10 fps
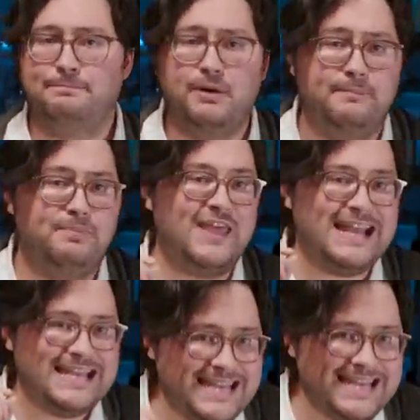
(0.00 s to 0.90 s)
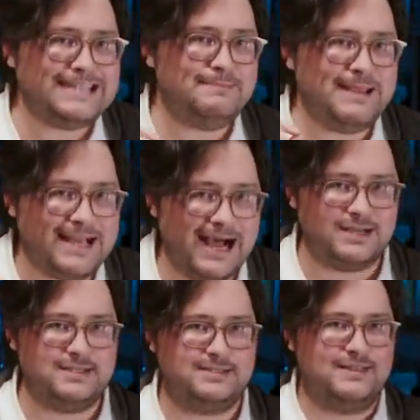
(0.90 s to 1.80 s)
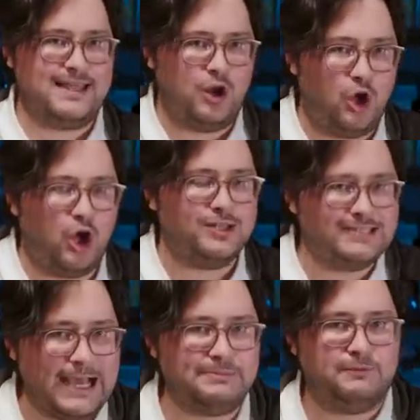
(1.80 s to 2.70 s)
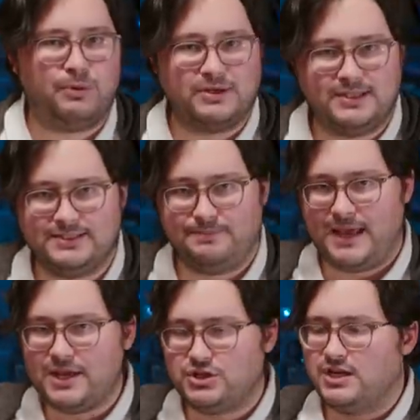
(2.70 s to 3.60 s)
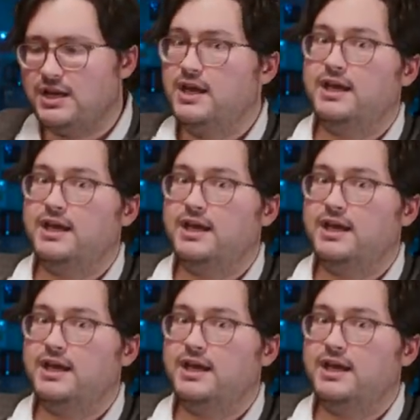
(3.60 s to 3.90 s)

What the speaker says: but they need to be cognizant that all types of participation